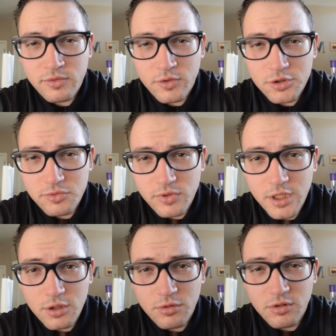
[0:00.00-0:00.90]
First
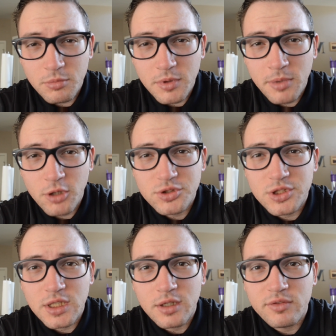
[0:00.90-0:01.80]
video we'll be
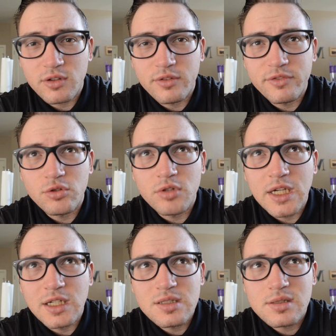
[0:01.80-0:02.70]
posting for a few
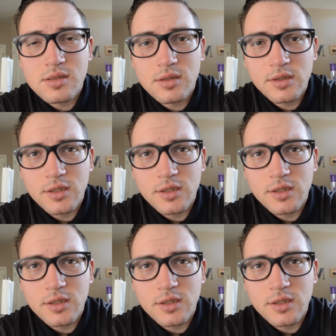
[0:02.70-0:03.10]
days.